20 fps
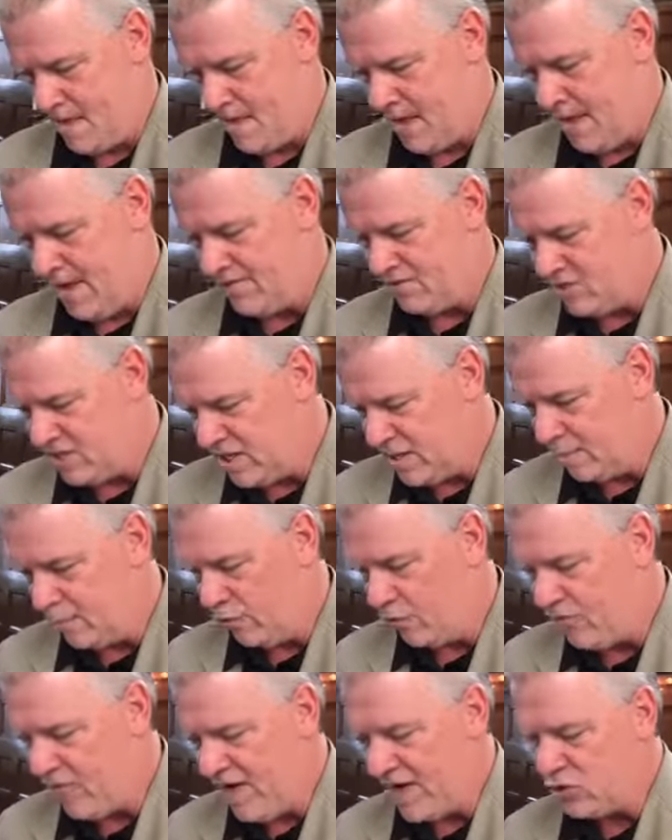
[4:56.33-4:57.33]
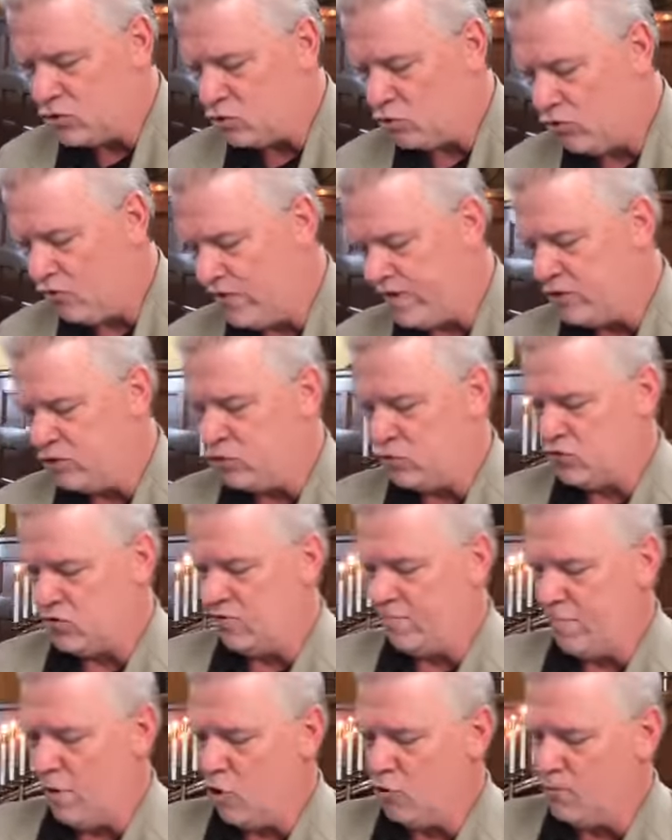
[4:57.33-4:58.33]
I have similar facial features
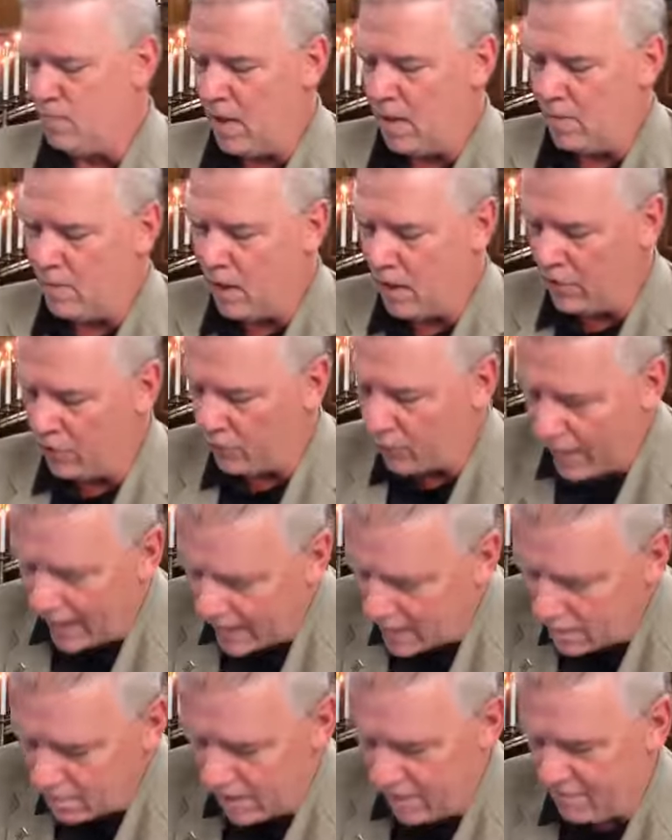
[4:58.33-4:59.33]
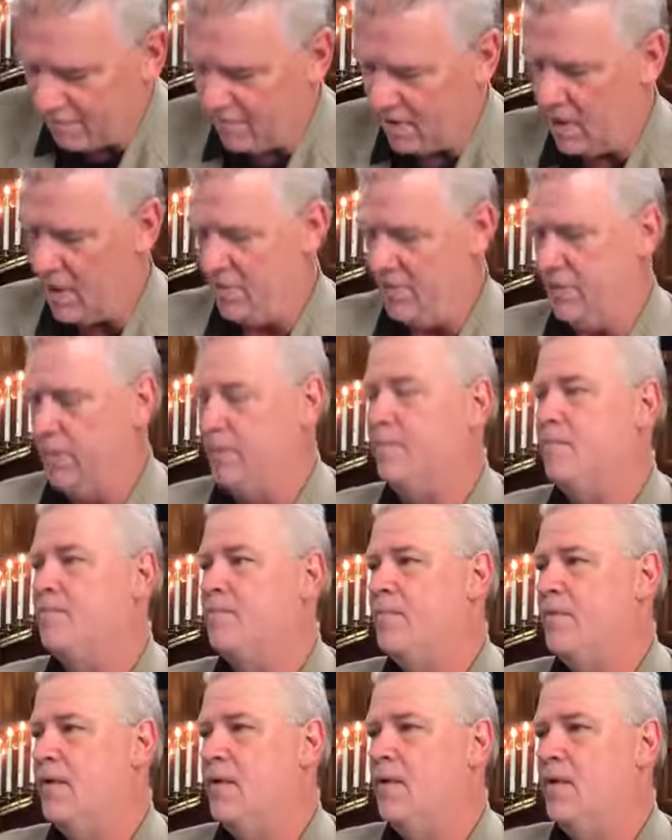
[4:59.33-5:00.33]
of both my mother and my father.
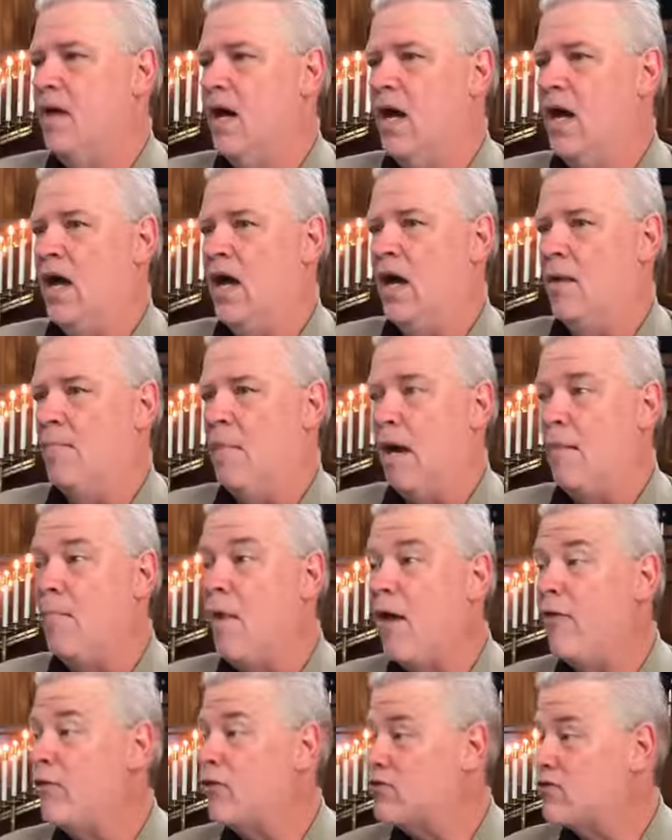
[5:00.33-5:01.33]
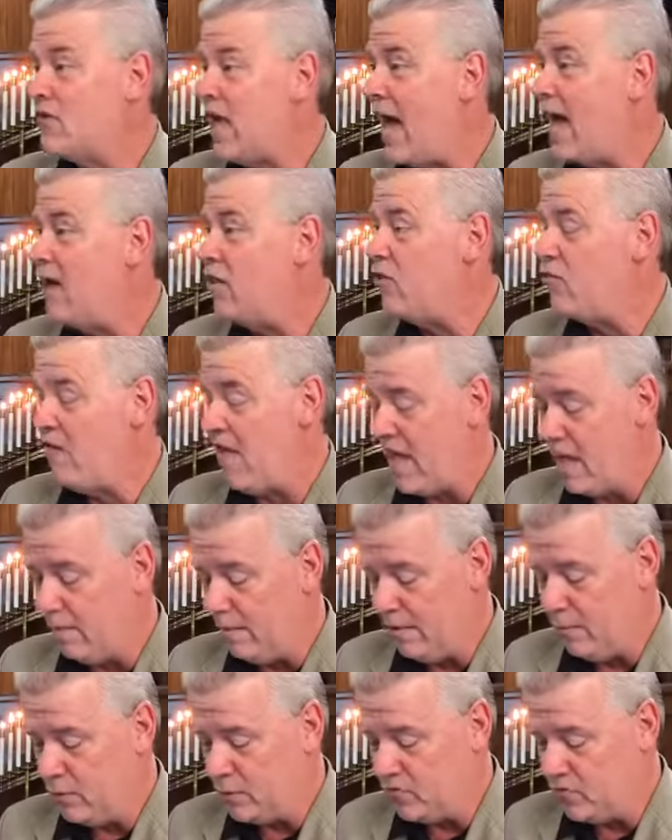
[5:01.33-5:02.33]
Uh, my mother's side of the
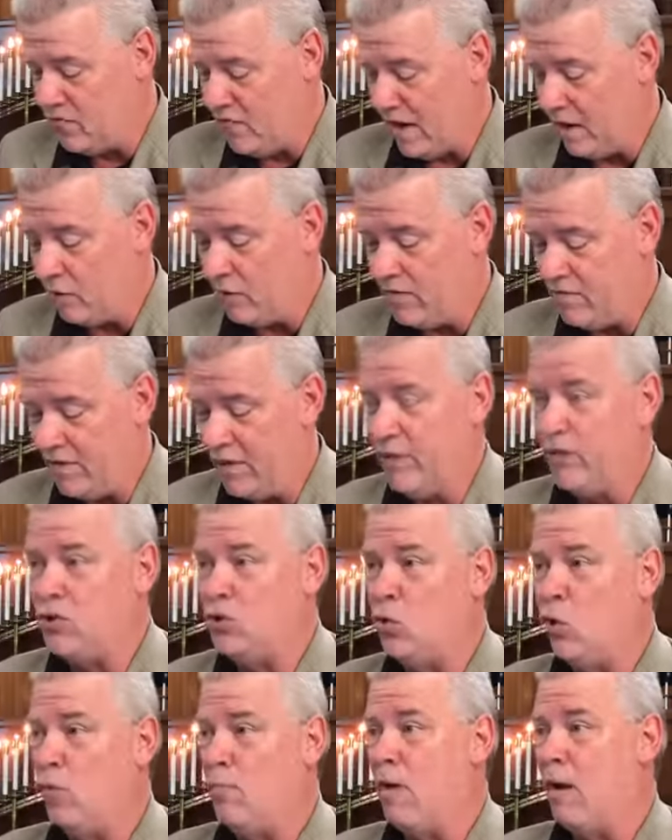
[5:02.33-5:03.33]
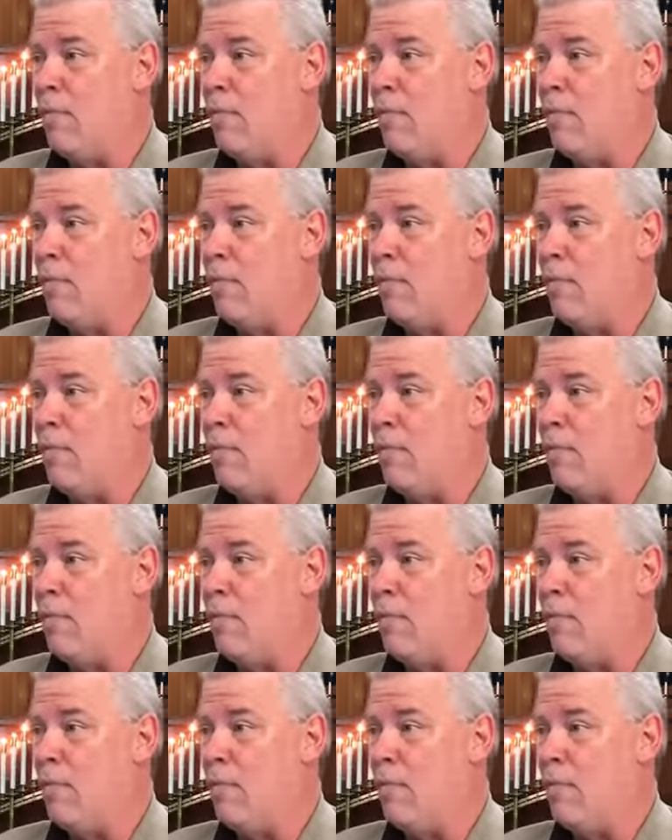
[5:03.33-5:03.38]
family was very, very short.